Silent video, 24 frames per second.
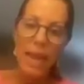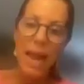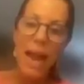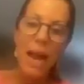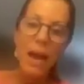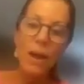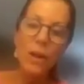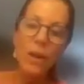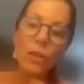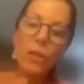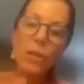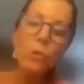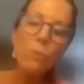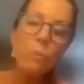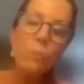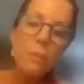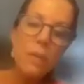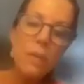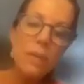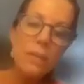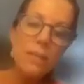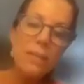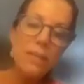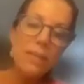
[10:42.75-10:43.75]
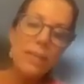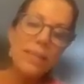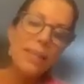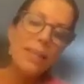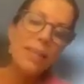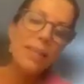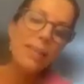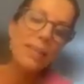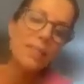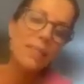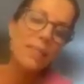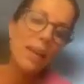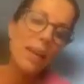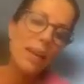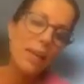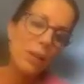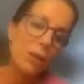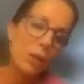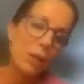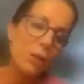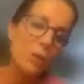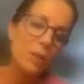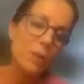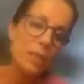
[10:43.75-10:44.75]
And how do you mix getting a
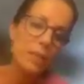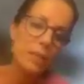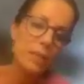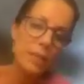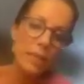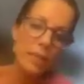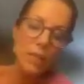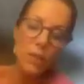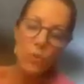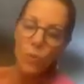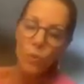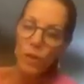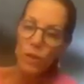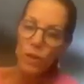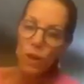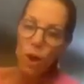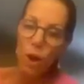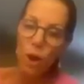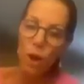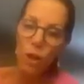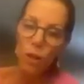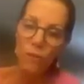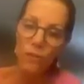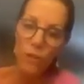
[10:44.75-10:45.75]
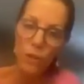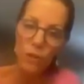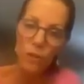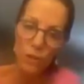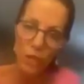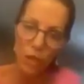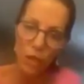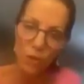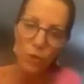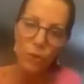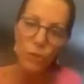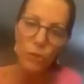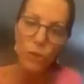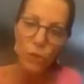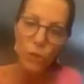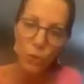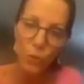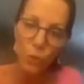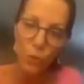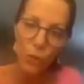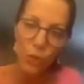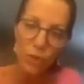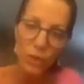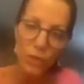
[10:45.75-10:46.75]
diagnosis in with all of those other
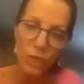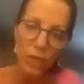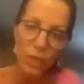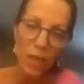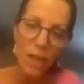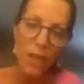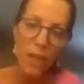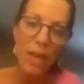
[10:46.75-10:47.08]
chores?